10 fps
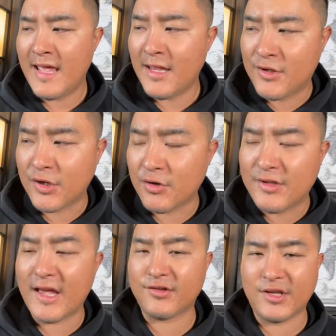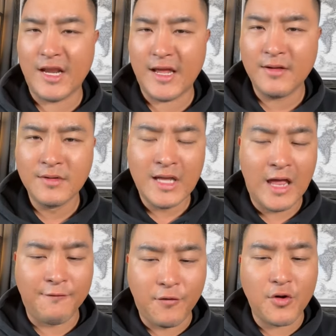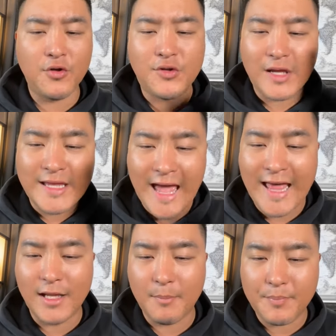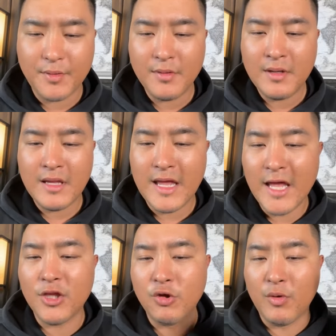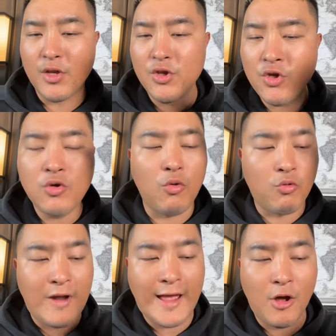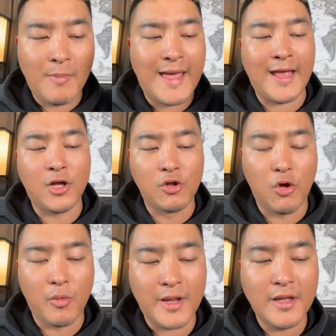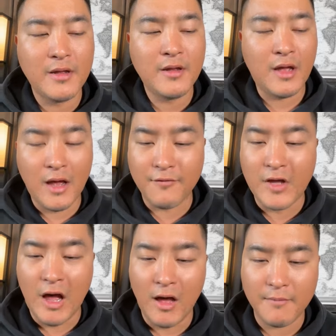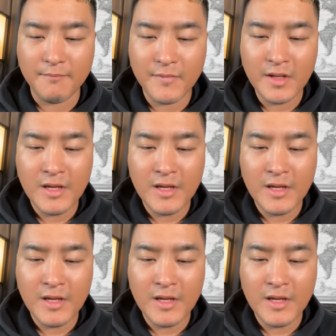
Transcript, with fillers: into your destiny and for you to gallop into a new realm and glory of God.